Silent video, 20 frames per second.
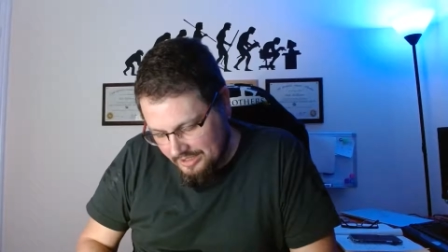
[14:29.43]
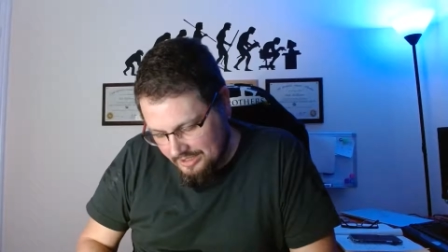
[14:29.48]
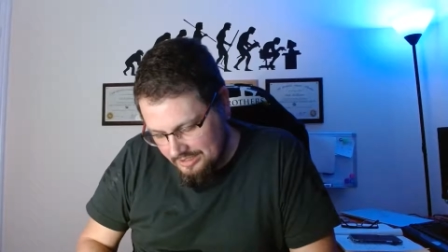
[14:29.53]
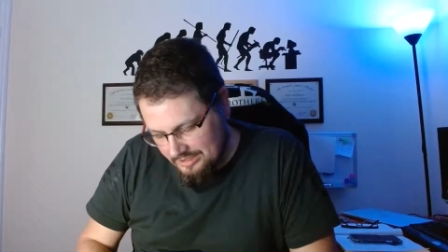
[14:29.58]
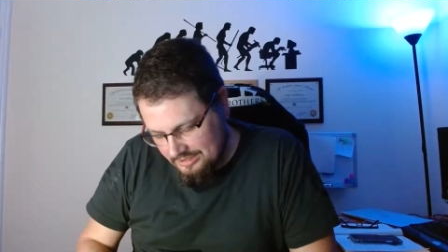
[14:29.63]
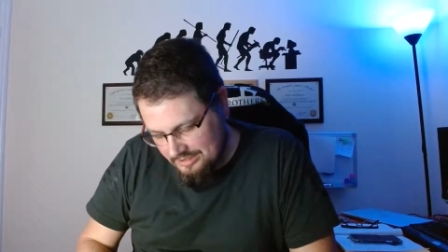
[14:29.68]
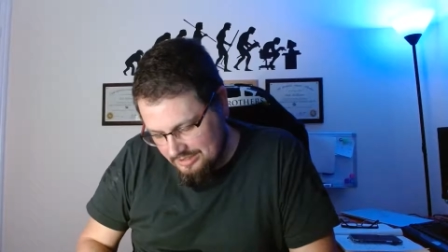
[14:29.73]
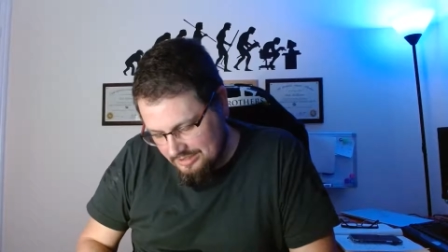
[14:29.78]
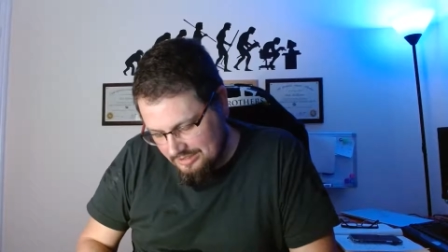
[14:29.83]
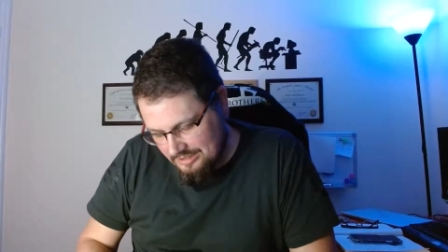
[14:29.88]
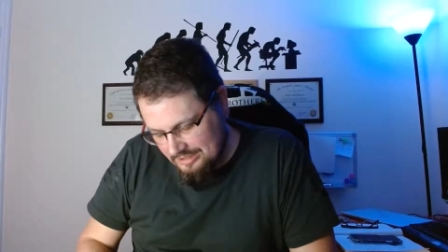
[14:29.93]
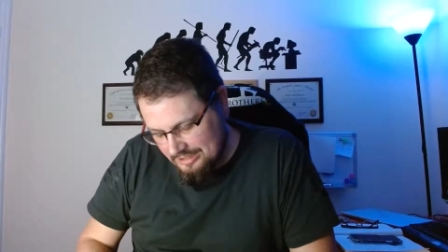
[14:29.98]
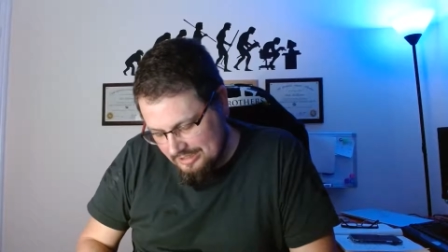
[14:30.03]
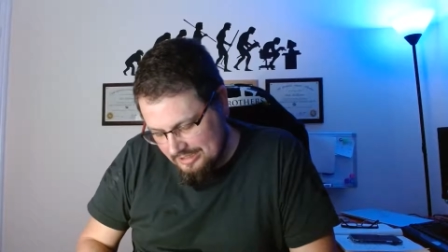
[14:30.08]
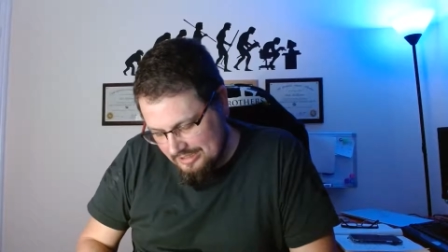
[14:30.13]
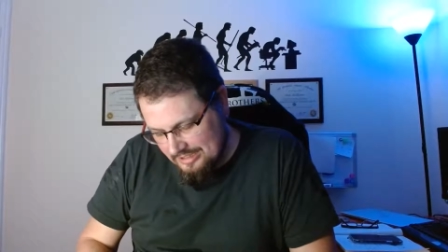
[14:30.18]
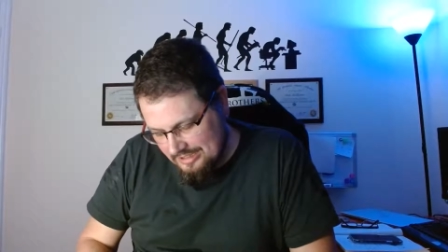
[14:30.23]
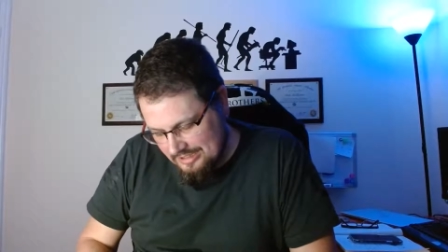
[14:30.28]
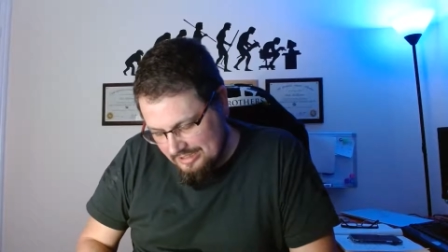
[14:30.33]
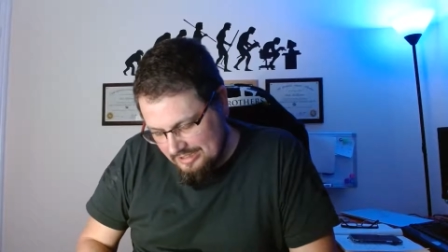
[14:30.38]
because
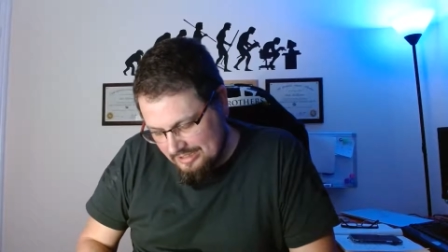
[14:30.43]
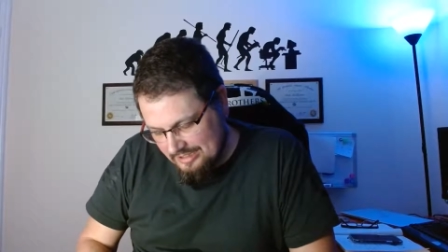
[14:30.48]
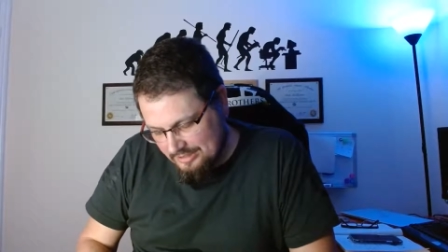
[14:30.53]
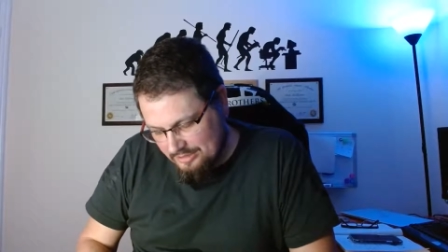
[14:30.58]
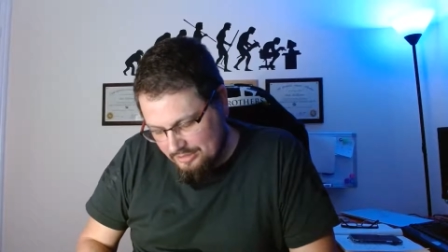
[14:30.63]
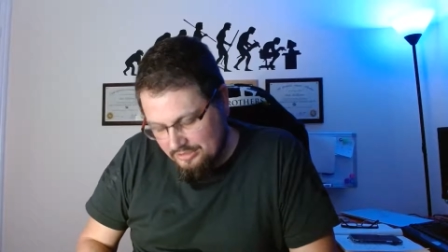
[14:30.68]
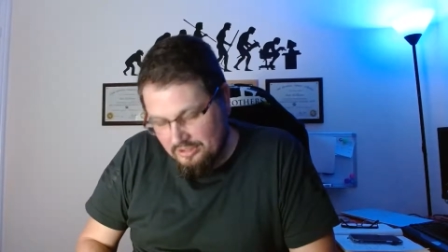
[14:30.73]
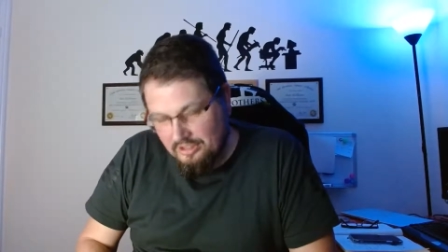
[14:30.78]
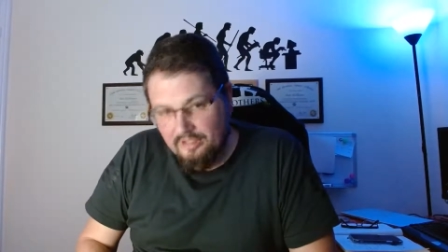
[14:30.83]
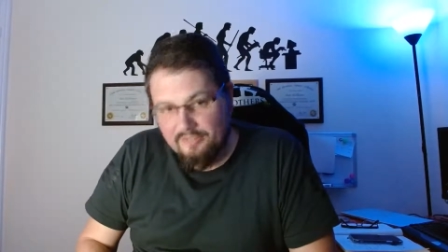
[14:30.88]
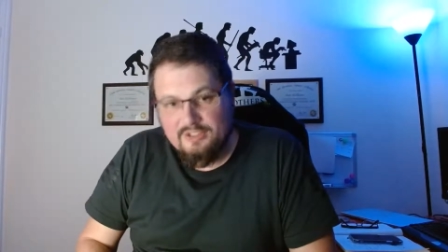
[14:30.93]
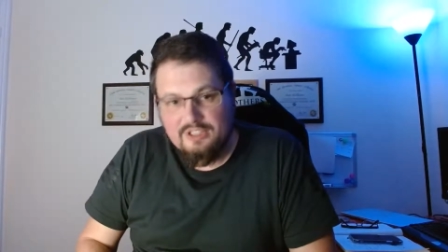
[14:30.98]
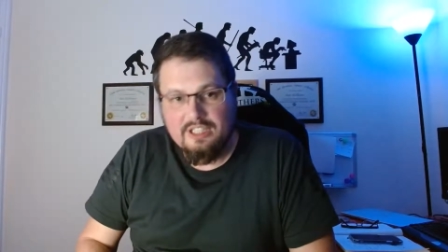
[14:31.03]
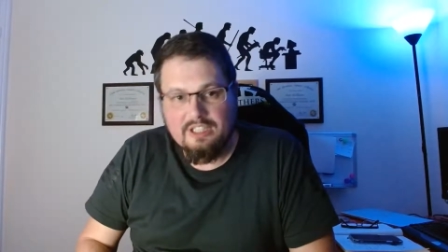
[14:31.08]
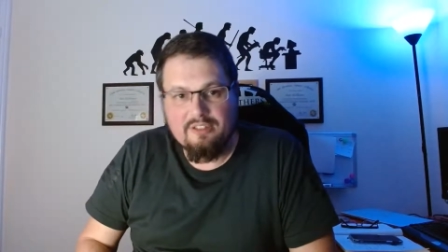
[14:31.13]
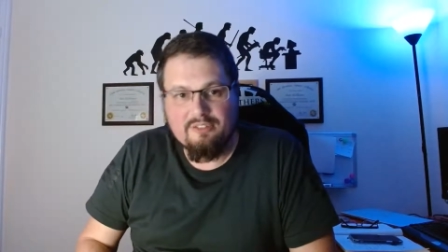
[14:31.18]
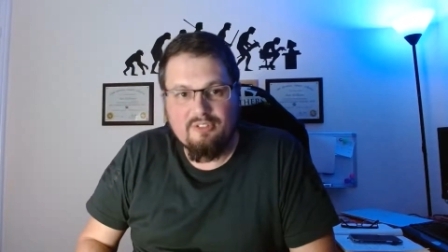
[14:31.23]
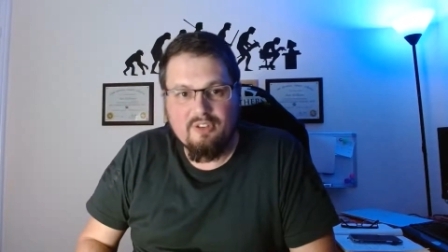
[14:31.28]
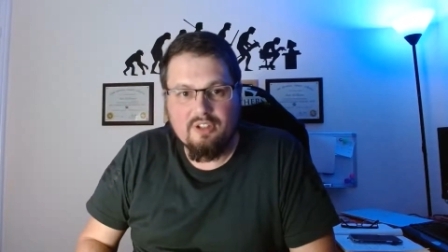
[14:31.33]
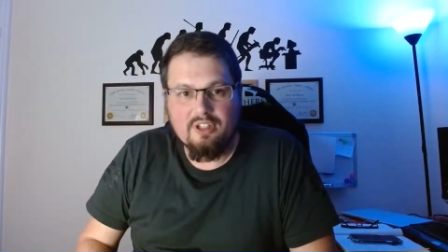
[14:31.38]
I used to love
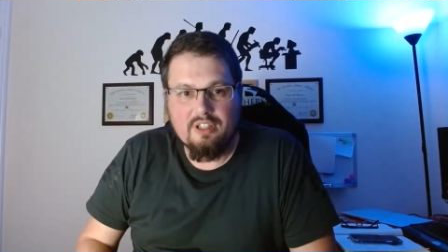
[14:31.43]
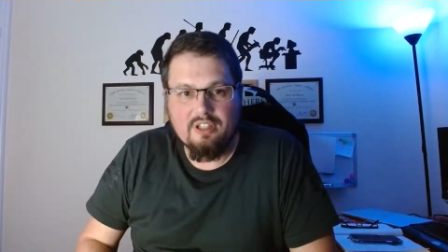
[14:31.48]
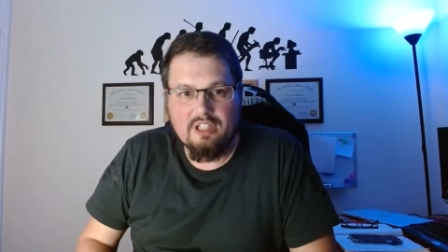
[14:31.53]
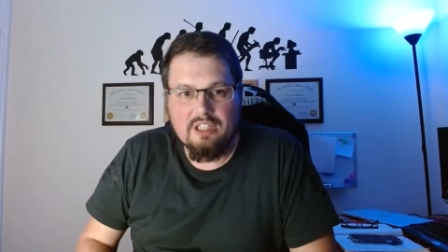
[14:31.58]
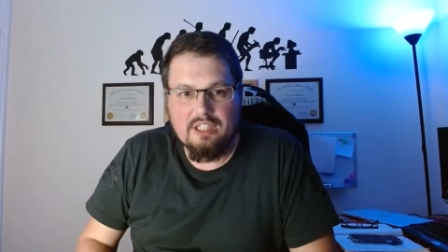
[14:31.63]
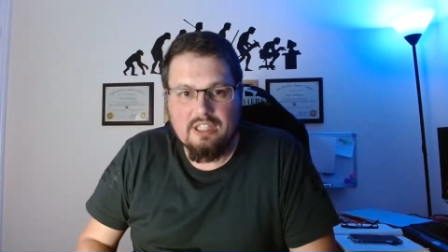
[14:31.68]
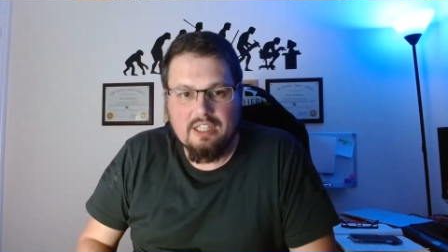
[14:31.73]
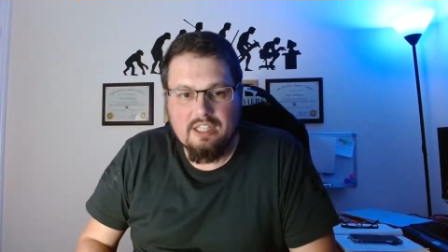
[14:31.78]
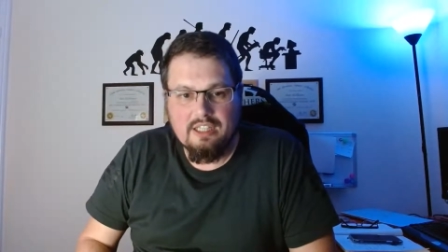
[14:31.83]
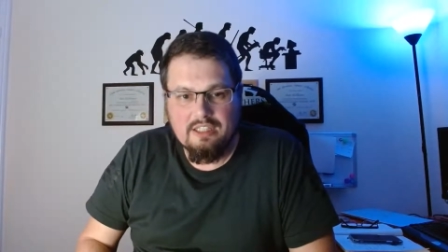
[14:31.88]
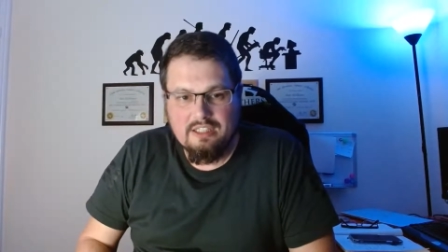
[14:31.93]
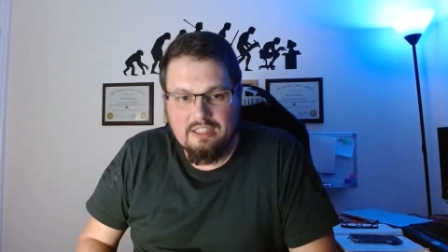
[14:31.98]
sitting in front of the